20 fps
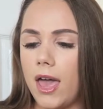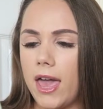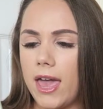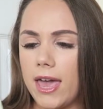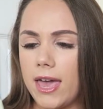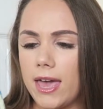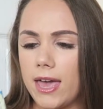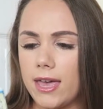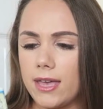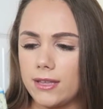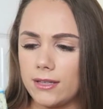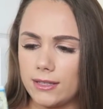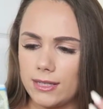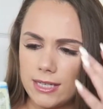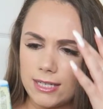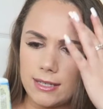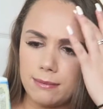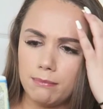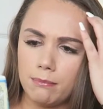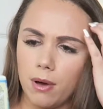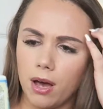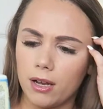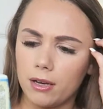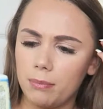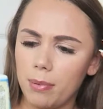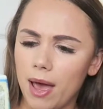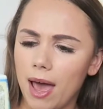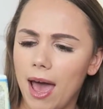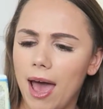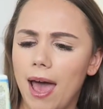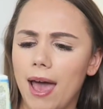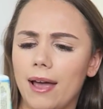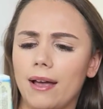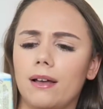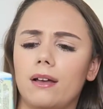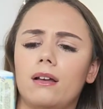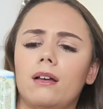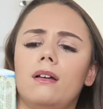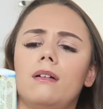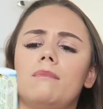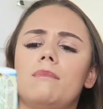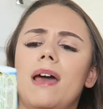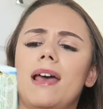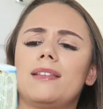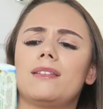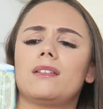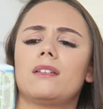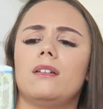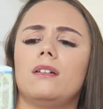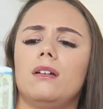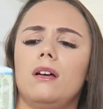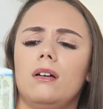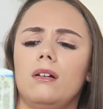is this Mud Pack mascara.